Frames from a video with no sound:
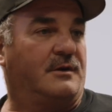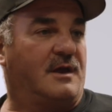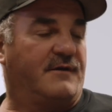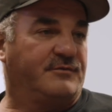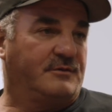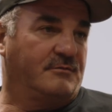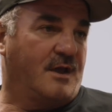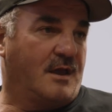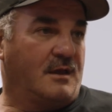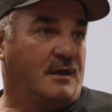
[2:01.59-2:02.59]
on the left to the
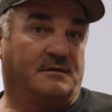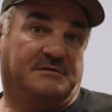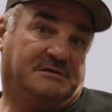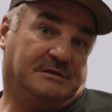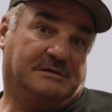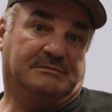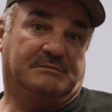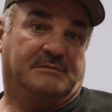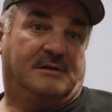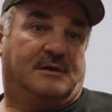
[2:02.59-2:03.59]
right, and
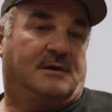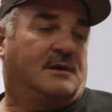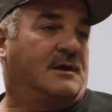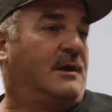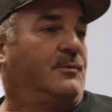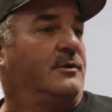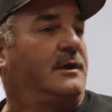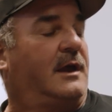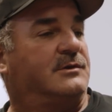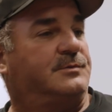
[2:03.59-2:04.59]
camber and
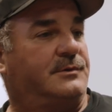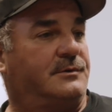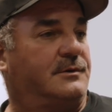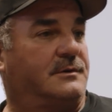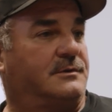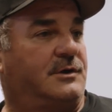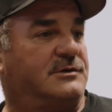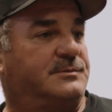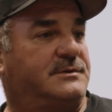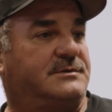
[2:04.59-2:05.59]
caster
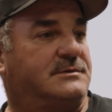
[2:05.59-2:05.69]
adjustments.